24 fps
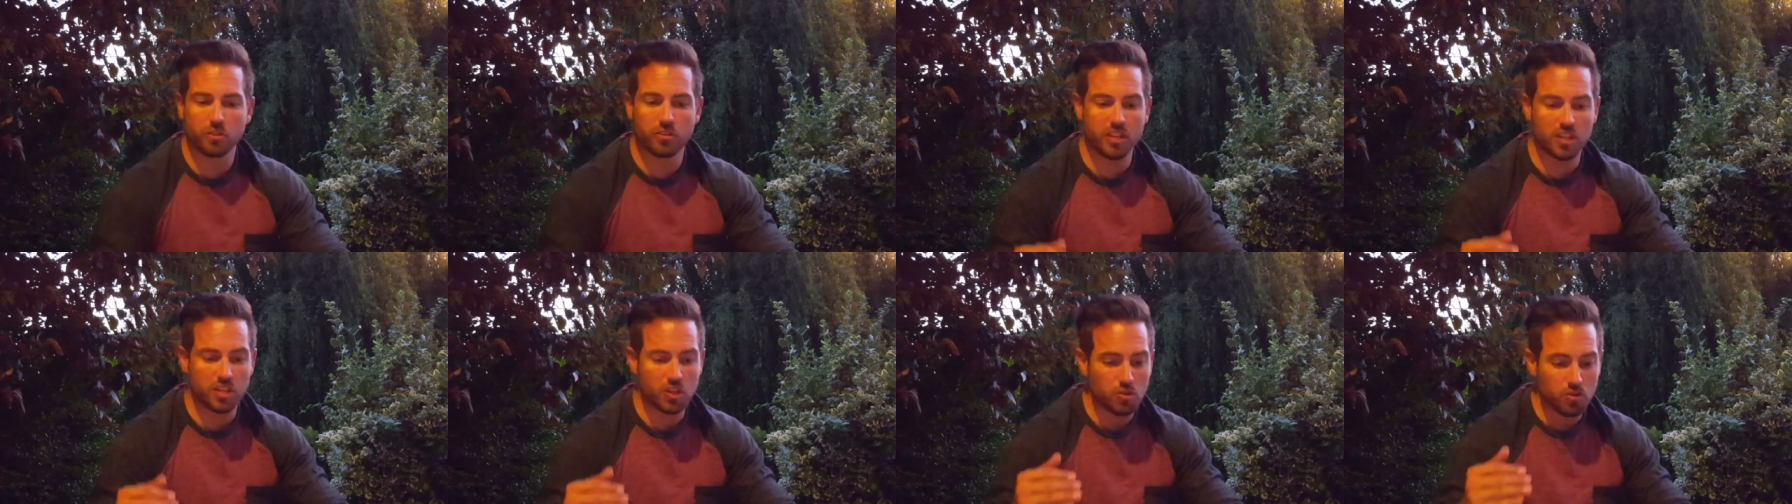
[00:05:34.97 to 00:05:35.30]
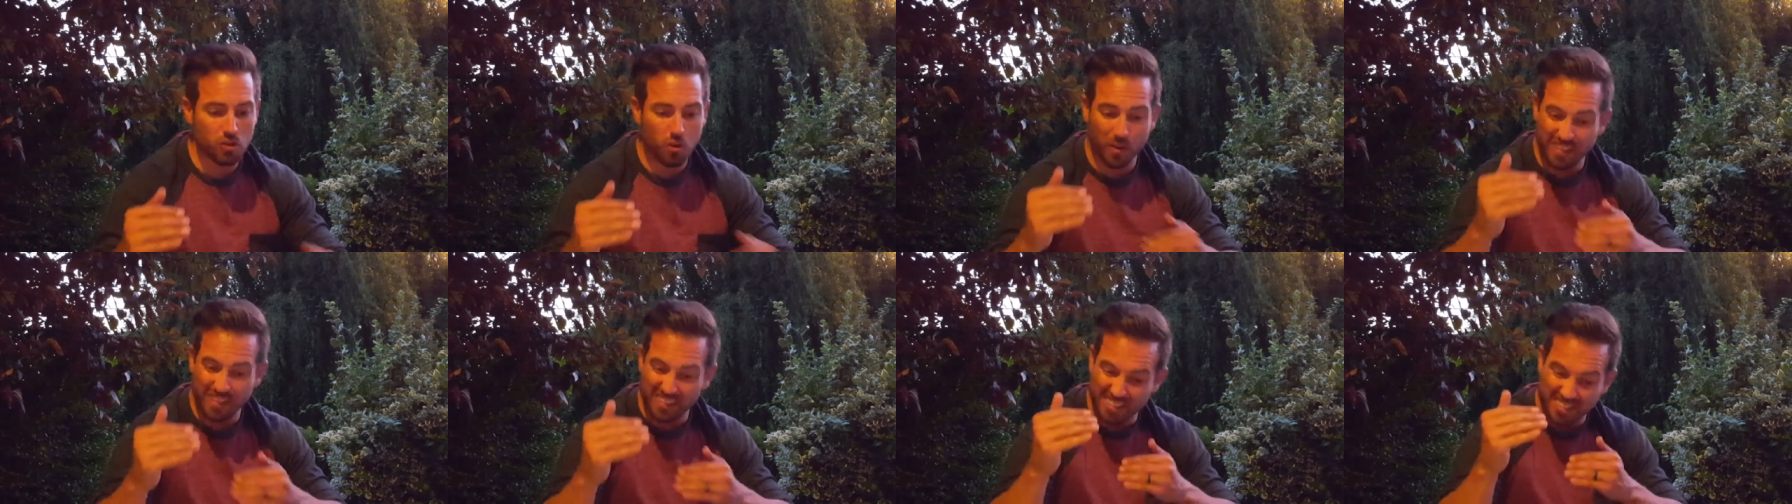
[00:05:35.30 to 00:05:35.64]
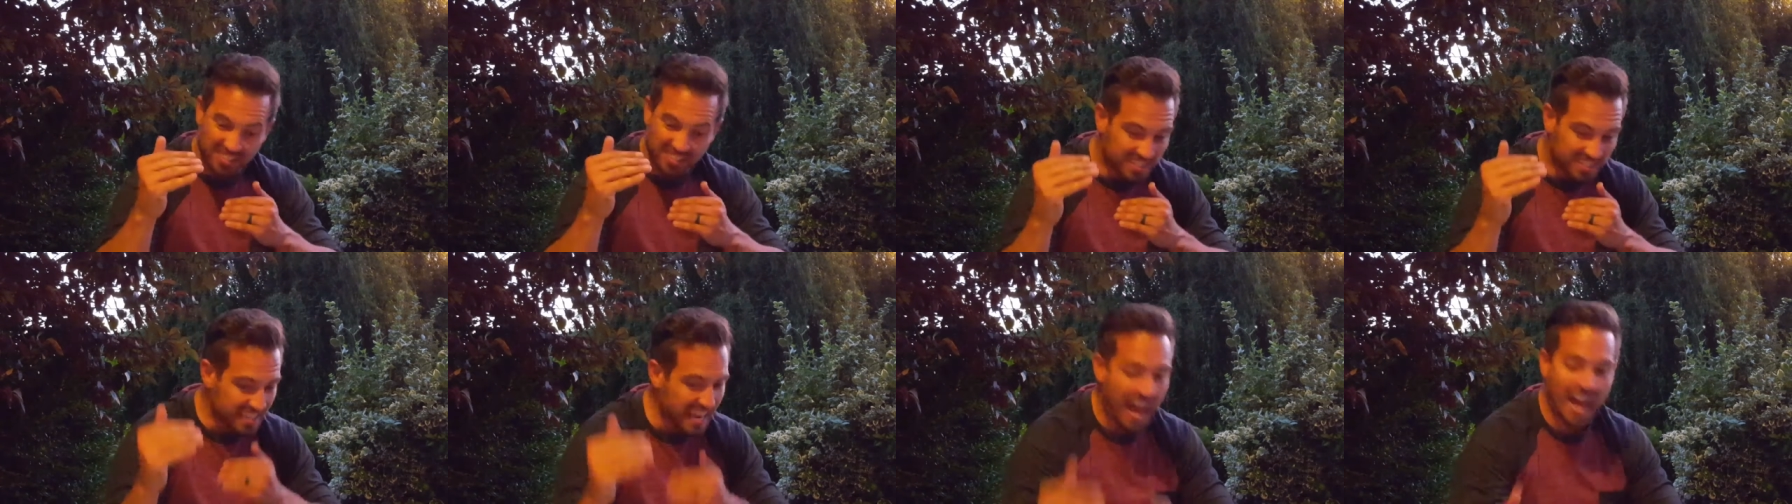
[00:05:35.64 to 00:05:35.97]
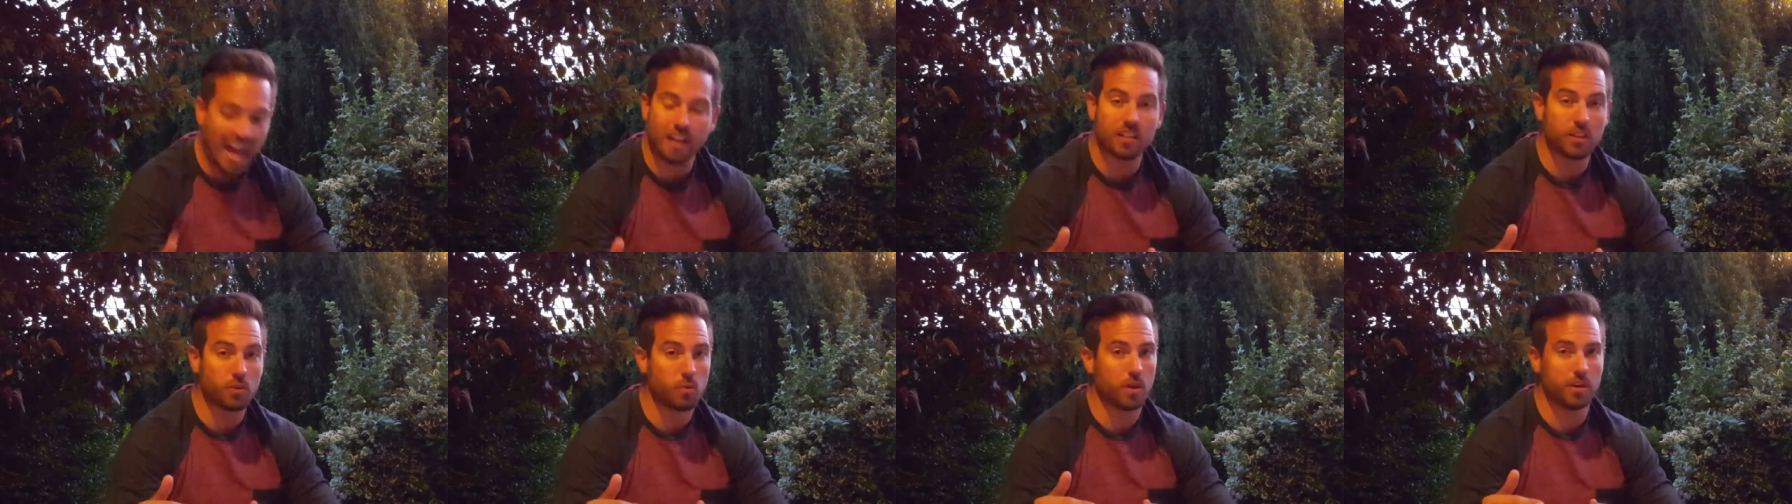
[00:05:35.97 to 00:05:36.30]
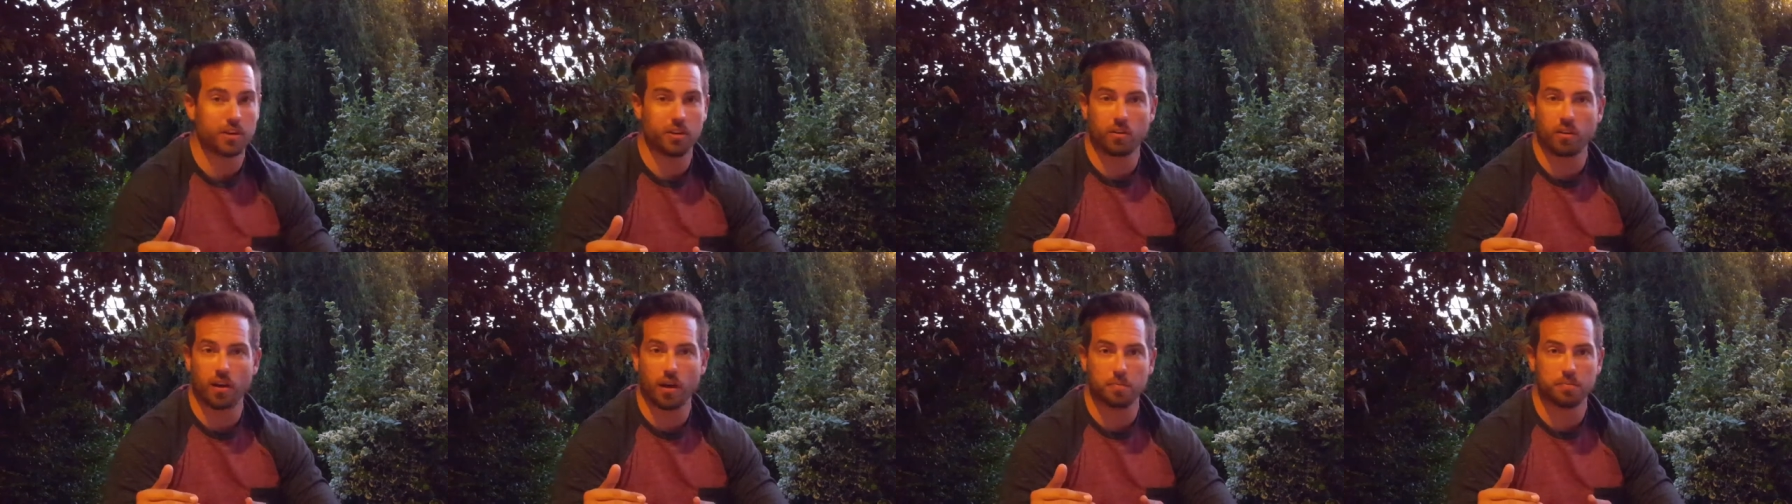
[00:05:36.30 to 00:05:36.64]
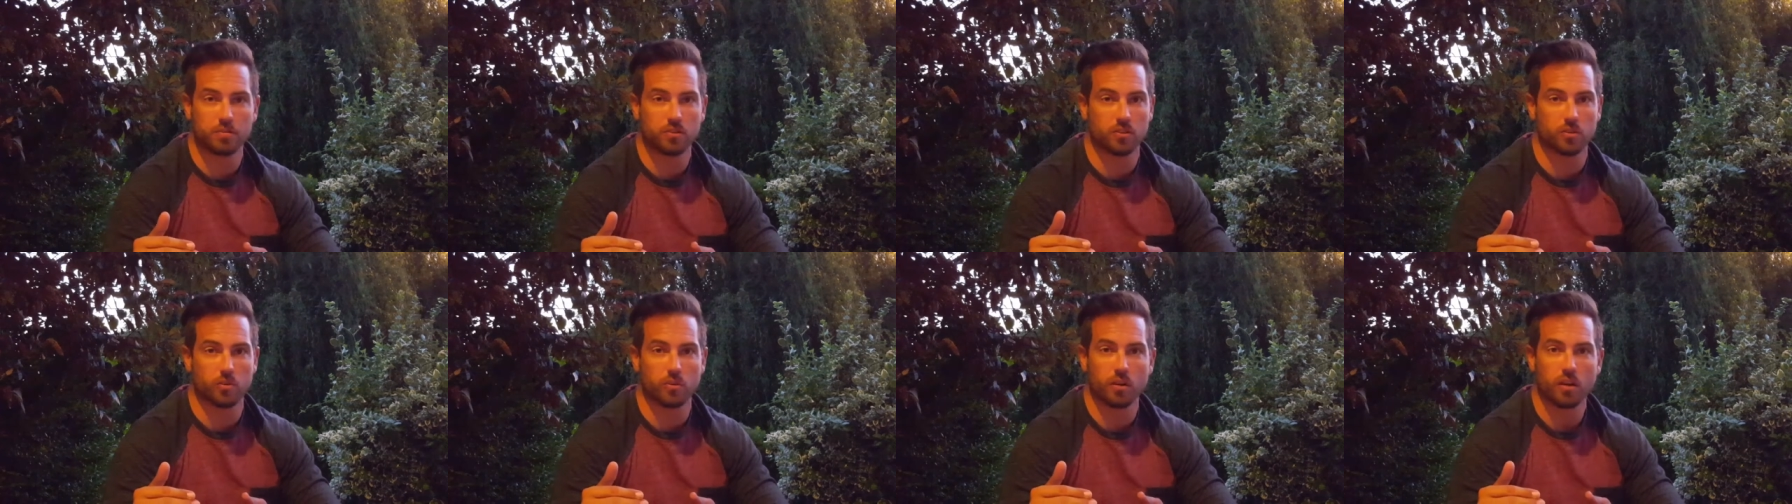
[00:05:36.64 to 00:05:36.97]
that you know exactly what you're
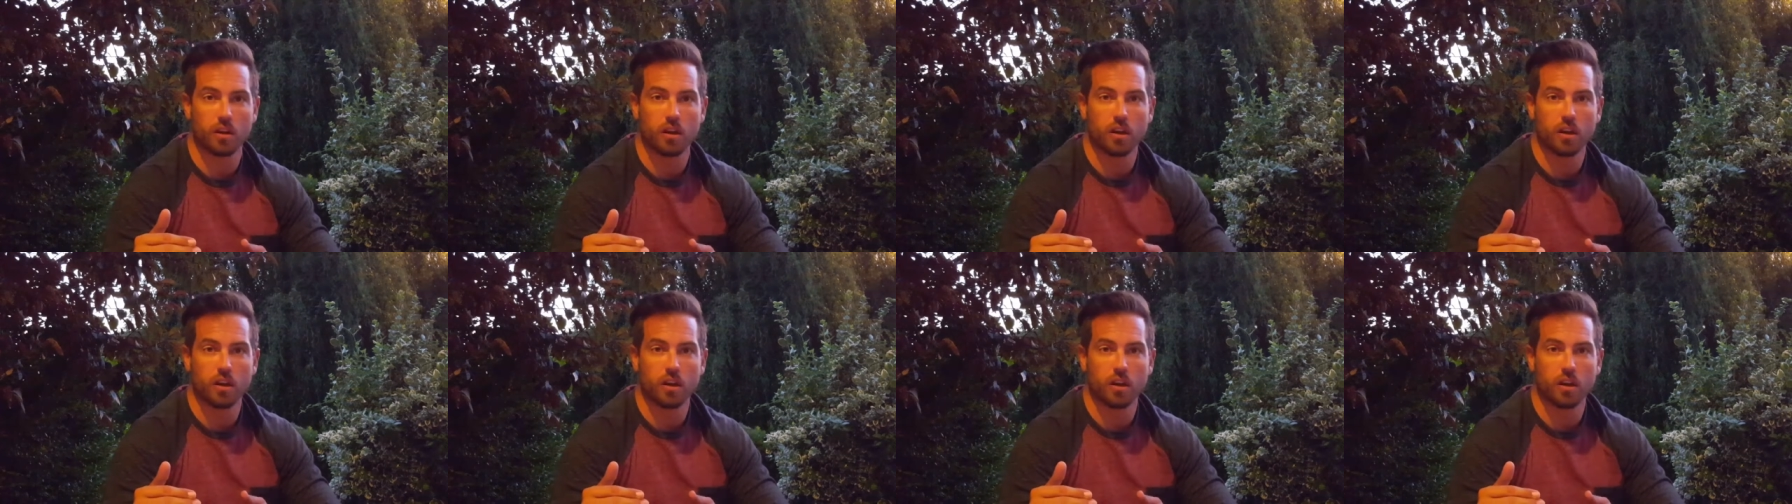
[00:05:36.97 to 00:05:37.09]
up to.